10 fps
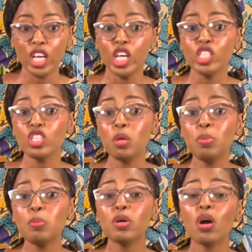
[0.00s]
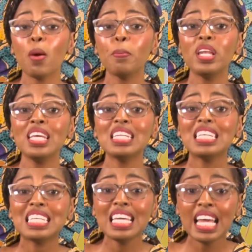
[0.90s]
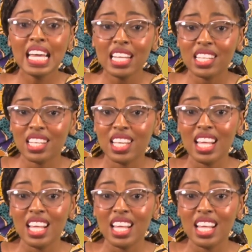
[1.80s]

So the people complained again,